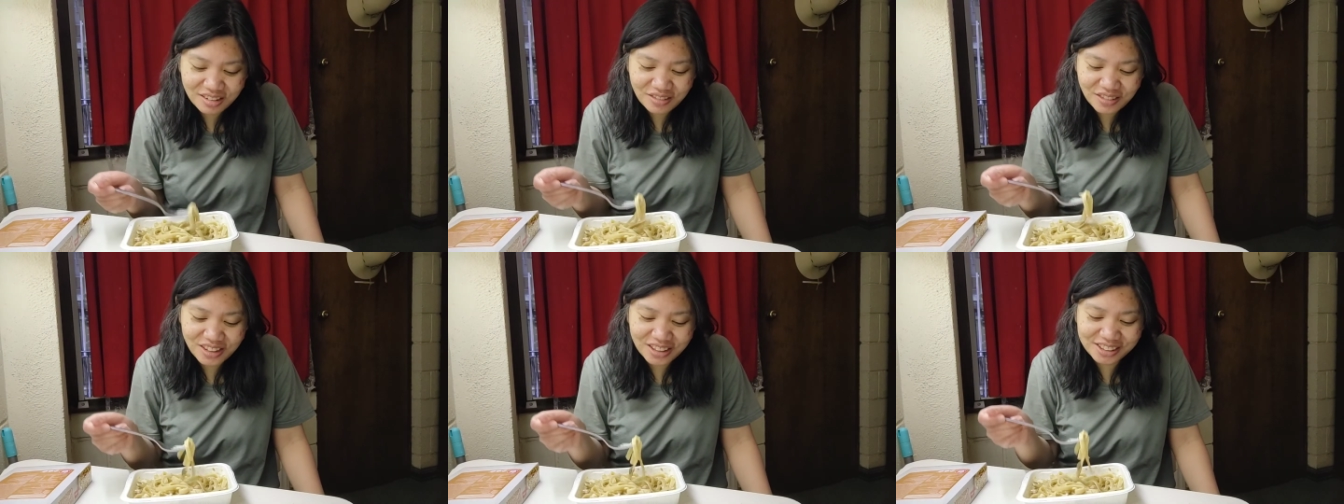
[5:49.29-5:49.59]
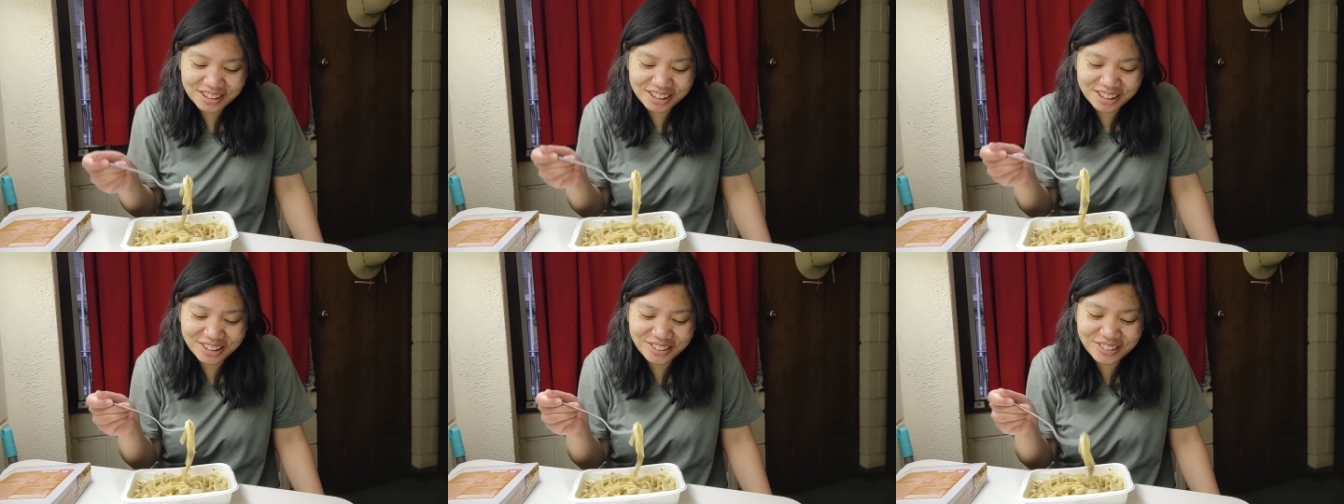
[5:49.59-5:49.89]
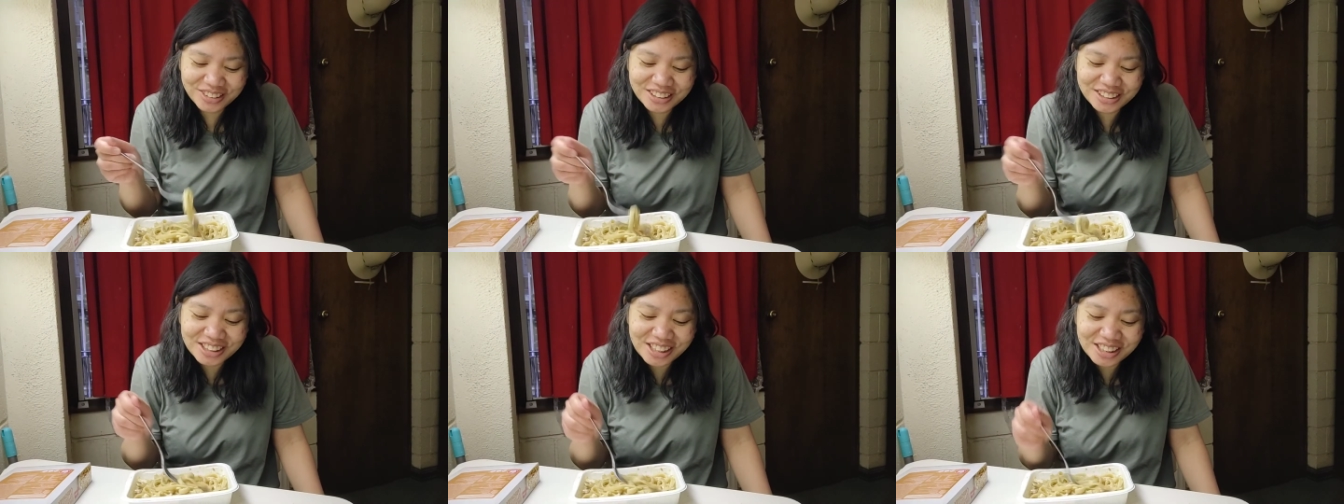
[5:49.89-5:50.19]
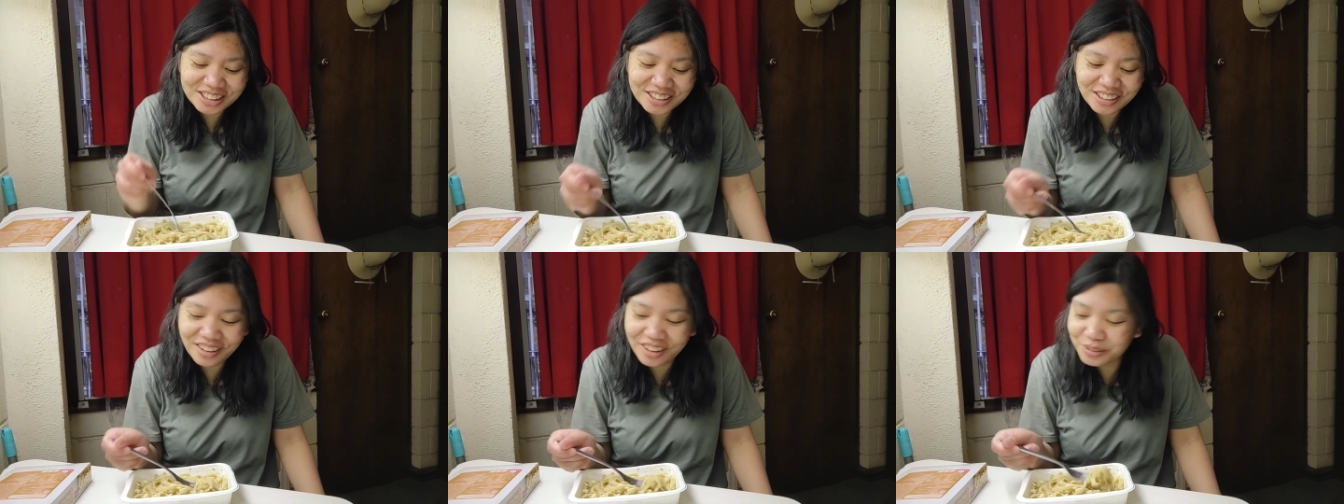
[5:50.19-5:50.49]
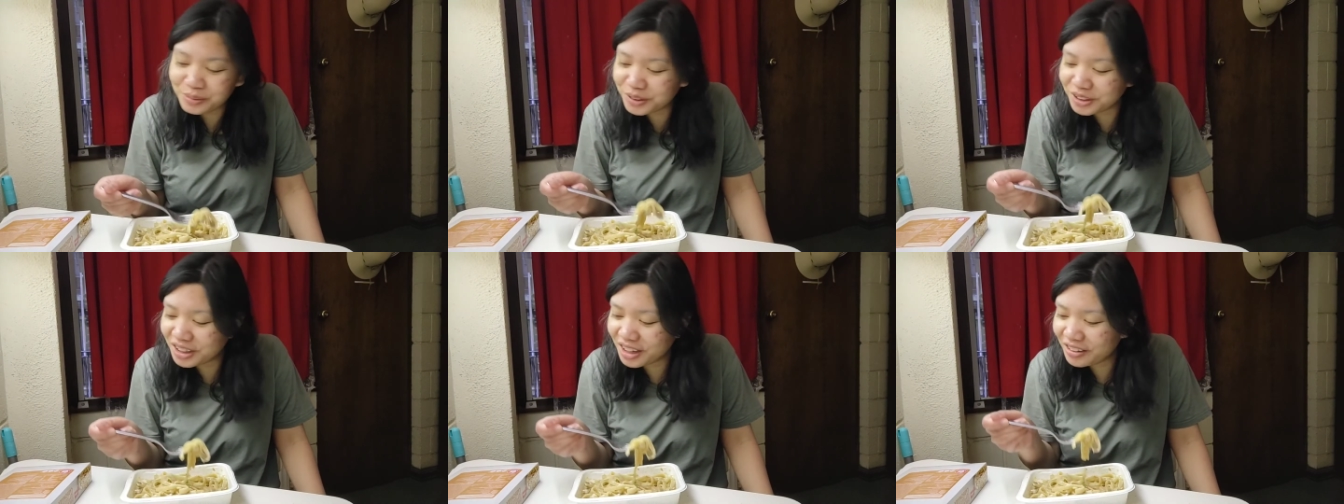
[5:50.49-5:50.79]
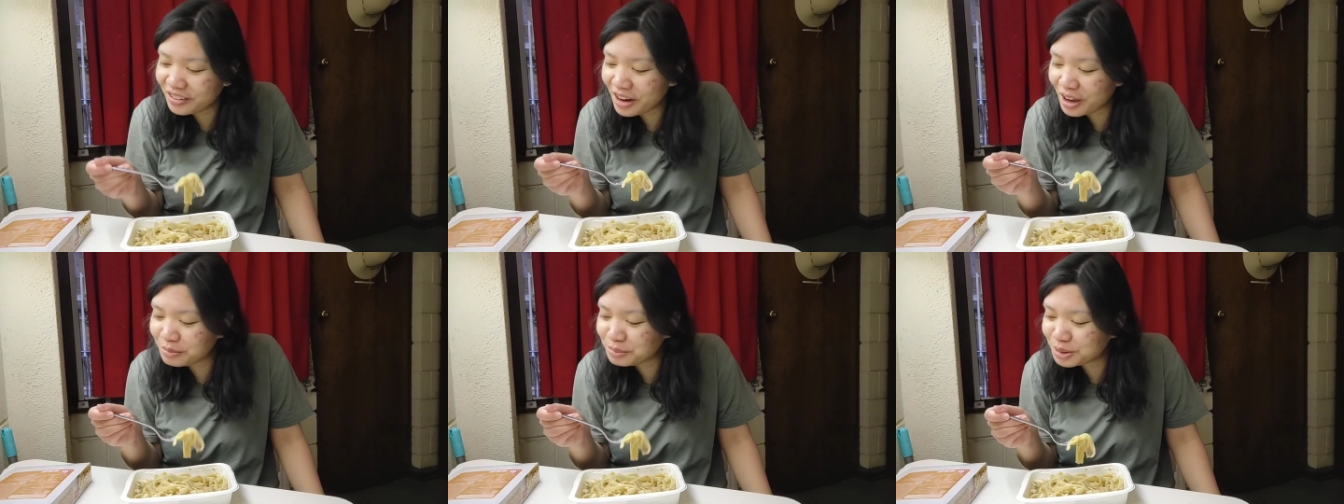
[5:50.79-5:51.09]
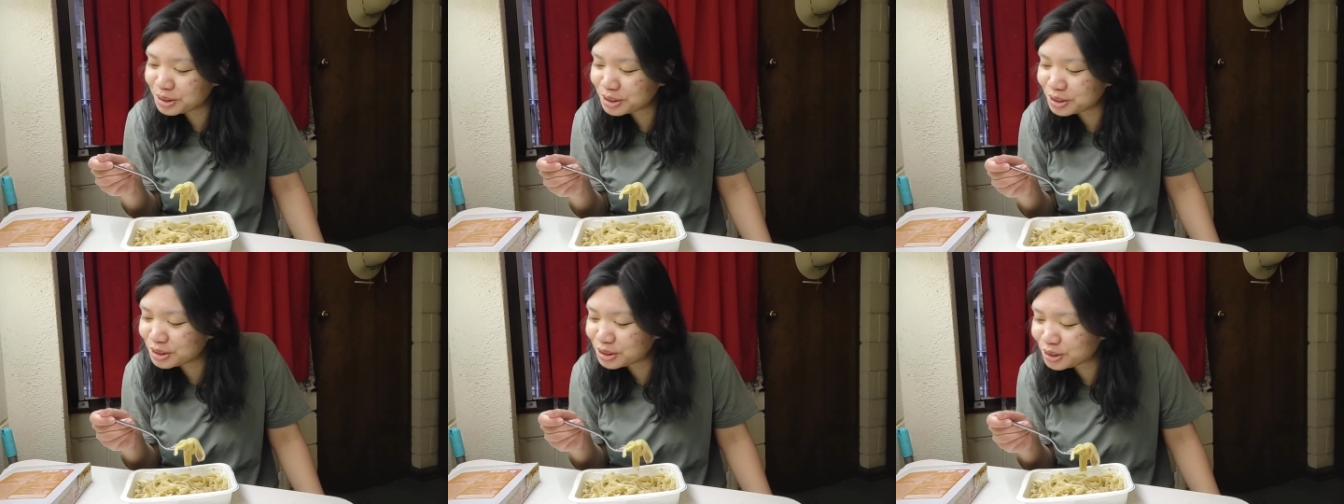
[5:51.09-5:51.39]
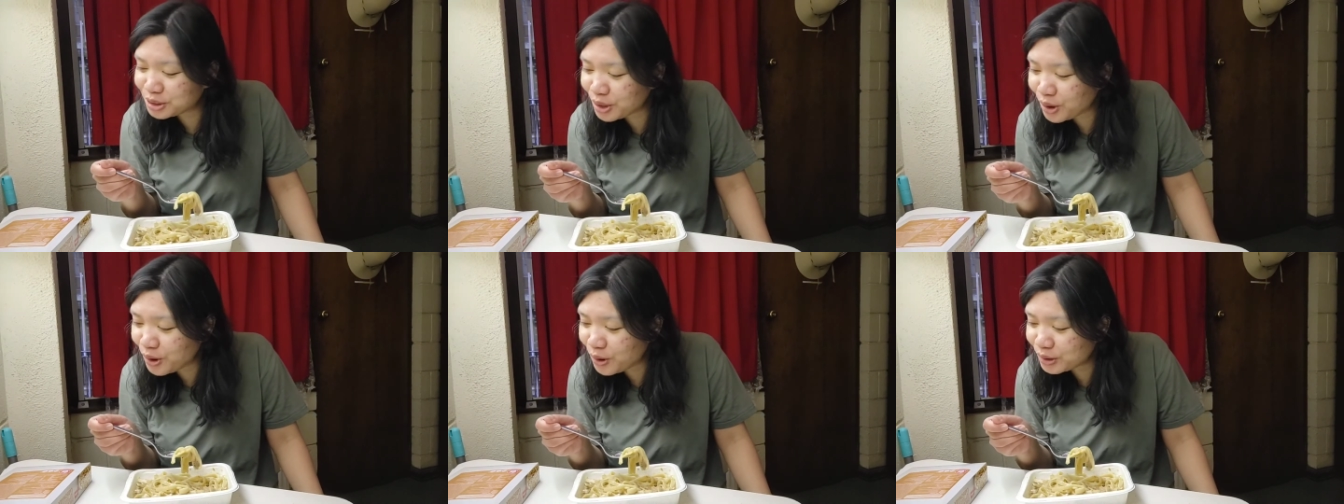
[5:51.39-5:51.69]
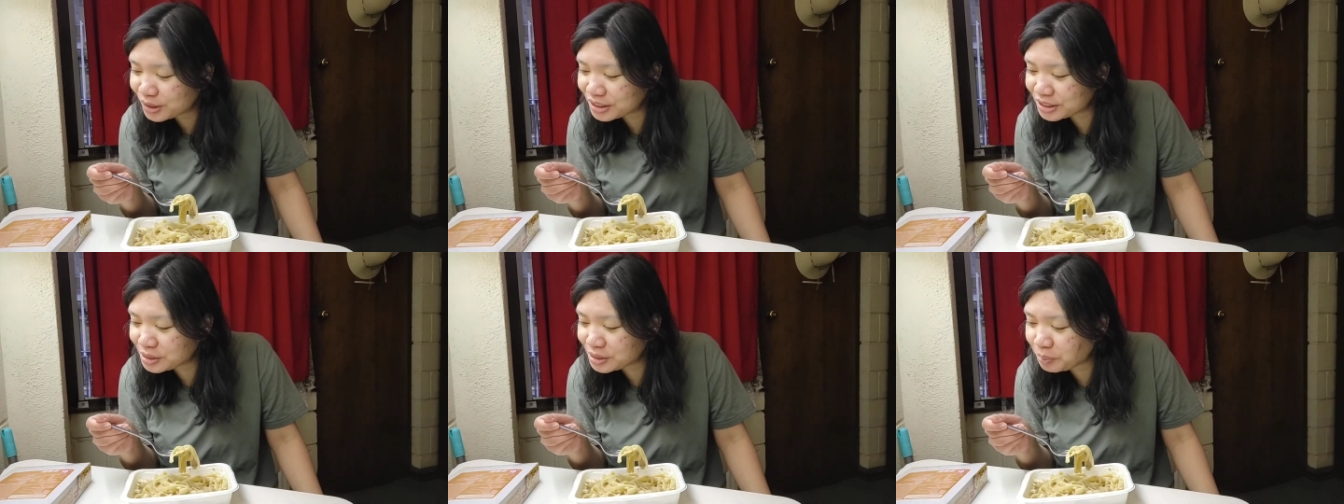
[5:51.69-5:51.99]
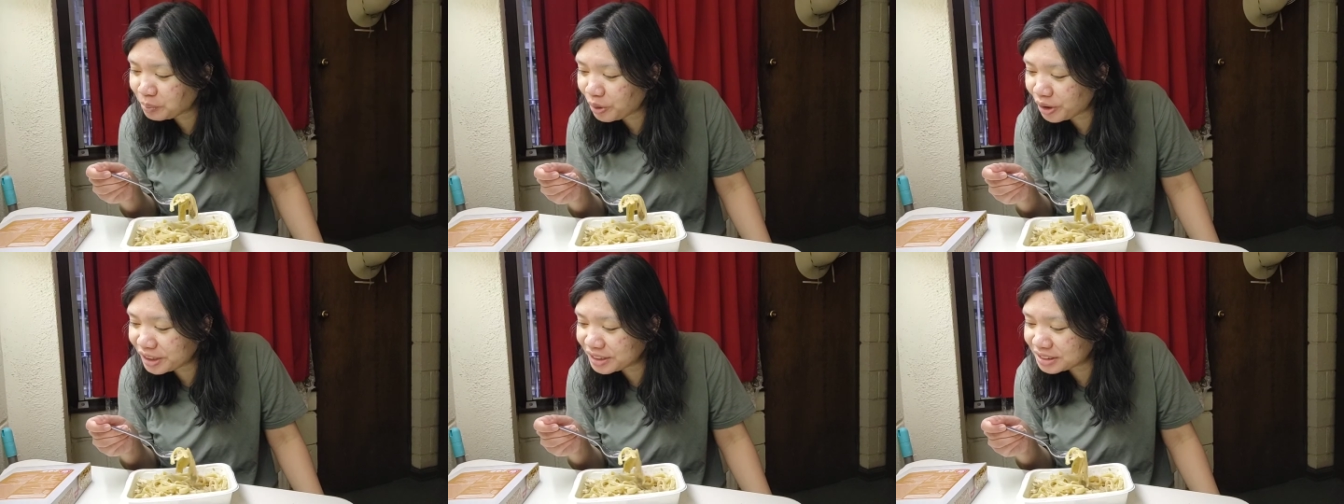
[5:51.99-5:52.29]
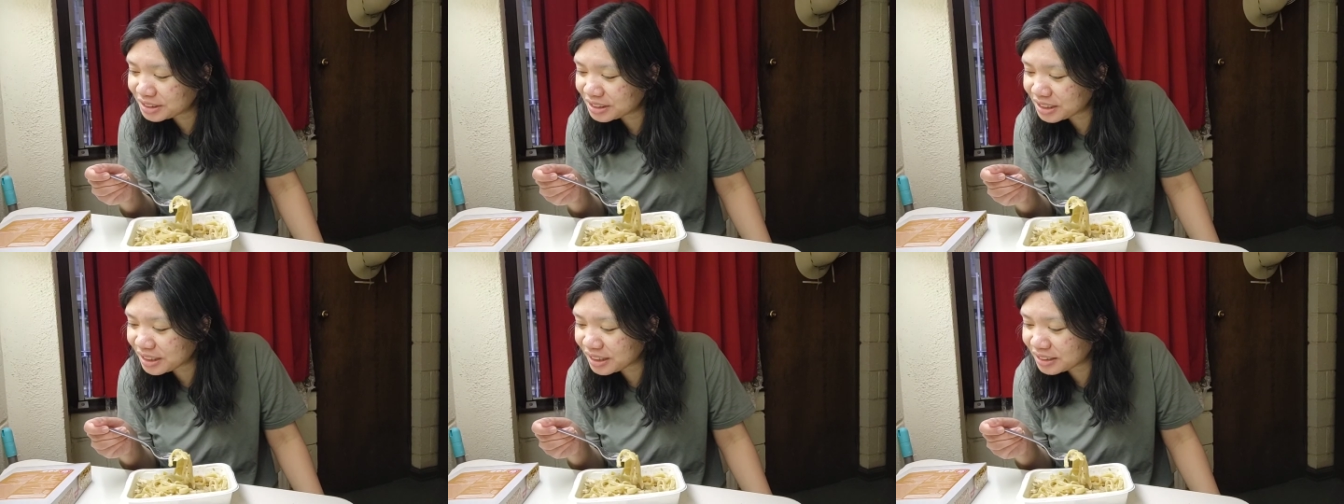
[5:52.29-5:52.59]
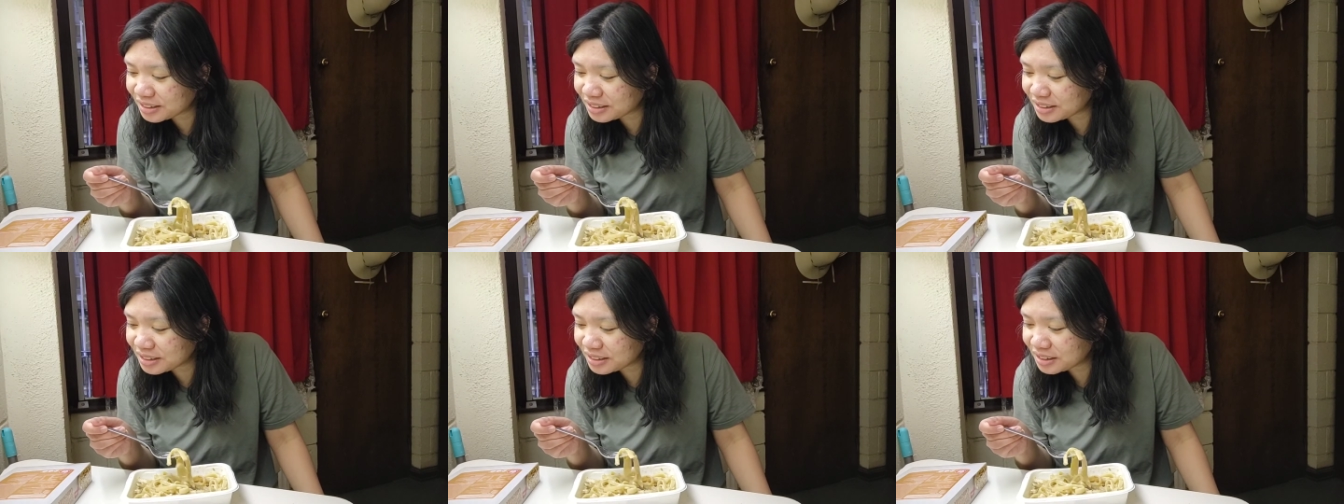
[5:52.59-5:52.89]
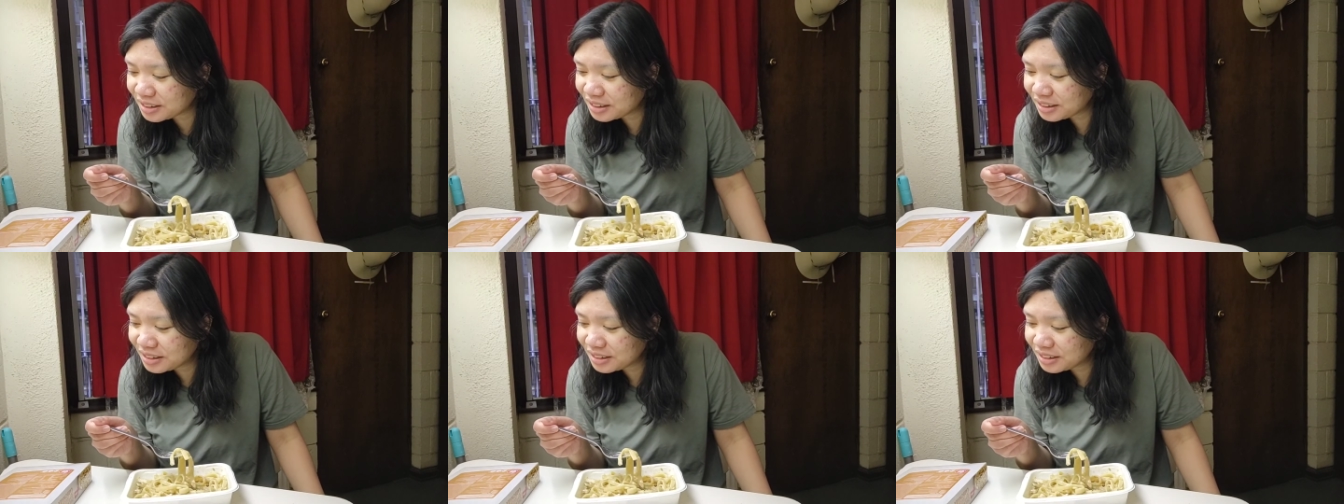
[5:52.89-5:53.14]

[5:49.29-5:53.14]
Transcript: But I still couldn't taste the carbonara. I'm so disappointed